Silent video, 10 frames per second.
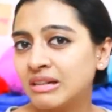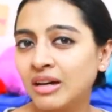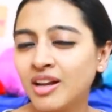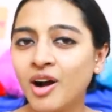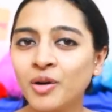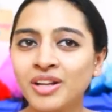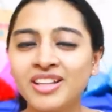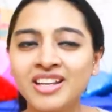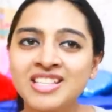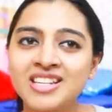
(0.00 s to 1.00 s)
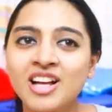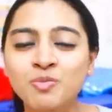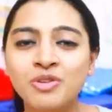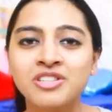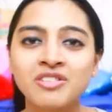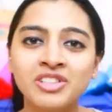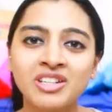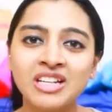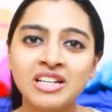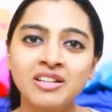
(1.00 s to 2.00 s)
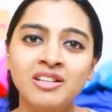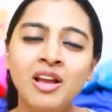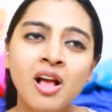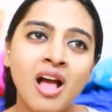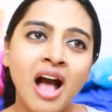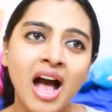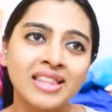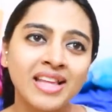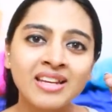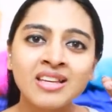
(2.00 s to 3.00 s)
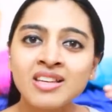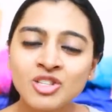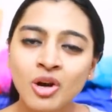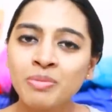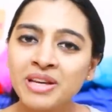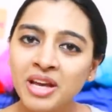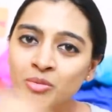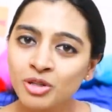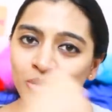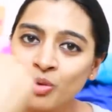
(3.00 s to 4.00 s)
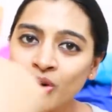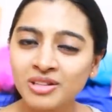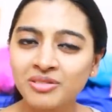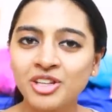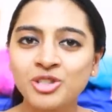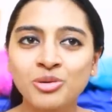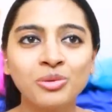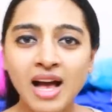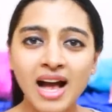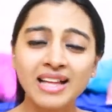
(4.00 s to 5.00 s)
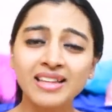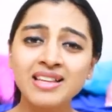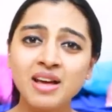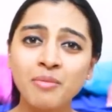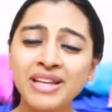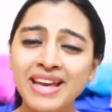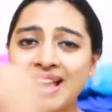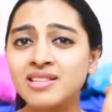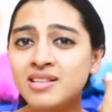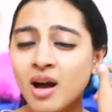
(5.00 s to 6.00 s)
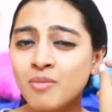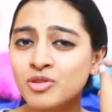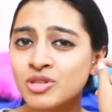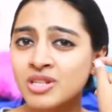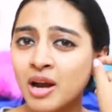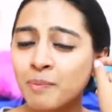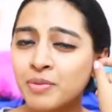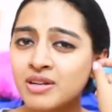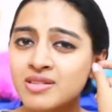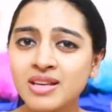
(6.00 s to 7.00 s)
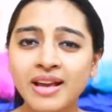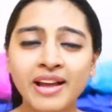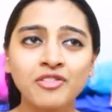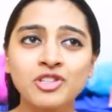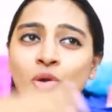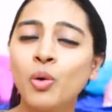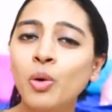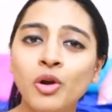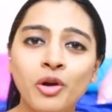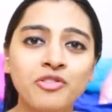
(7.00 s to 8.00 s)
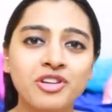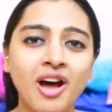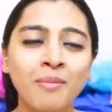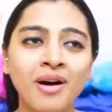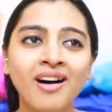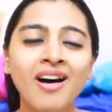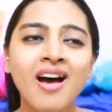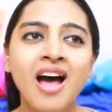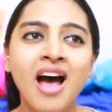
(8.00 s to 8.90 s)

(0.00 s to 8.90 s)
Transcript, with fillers: the gun out and then he starts piercing with a needle, and then he's not being able to go all the way through, and then somebody else comes to start piercing, and it was a whole lot of drama